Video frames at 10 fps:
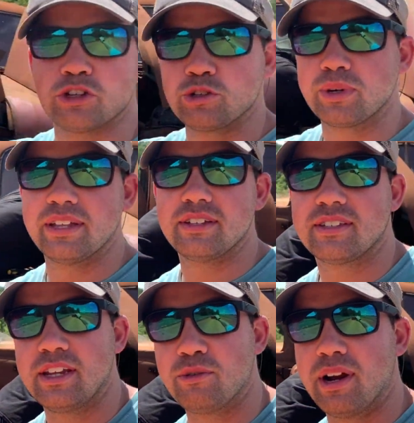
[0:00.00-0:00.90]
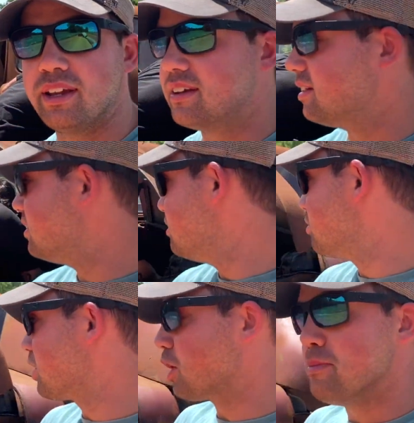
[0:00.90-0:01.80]
soon as we get this thing ready, we're
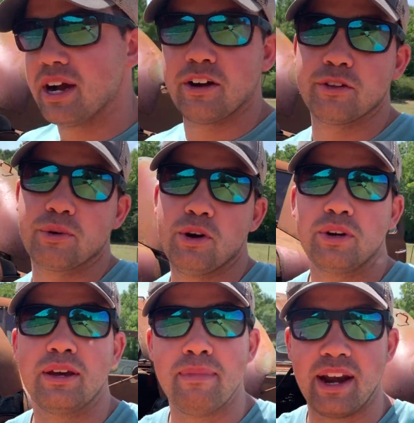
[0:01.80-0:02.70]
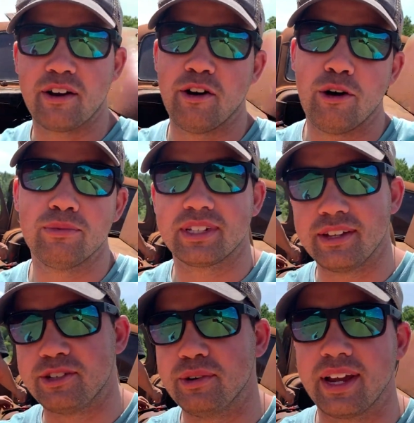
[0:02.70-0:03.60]
gonna go back on the road, get Mater home. Stay
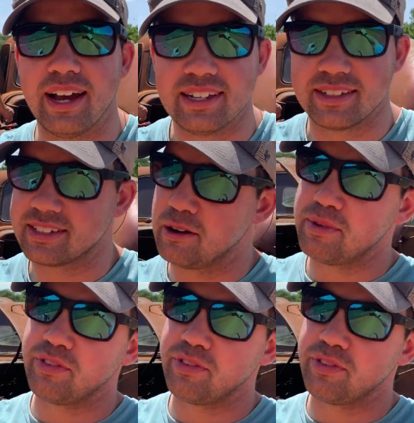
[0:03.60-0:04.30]
tuned, guys. It's gonna be